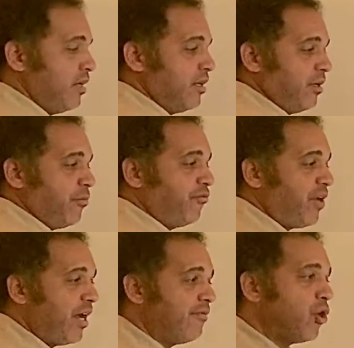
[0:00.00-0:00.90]
Number
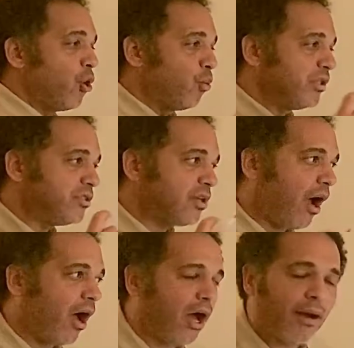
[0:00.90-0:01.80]
5, when
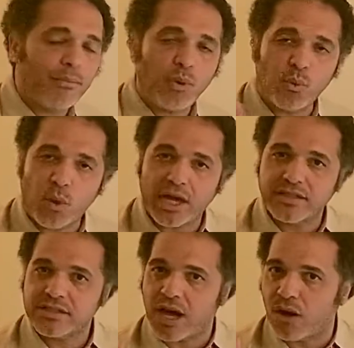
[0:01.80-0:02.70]
Tom
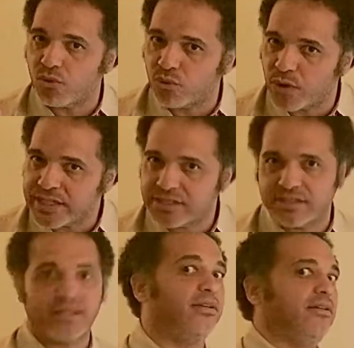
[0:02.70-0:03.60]
was
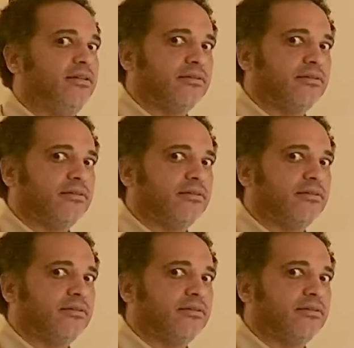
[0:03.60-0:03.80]
arrested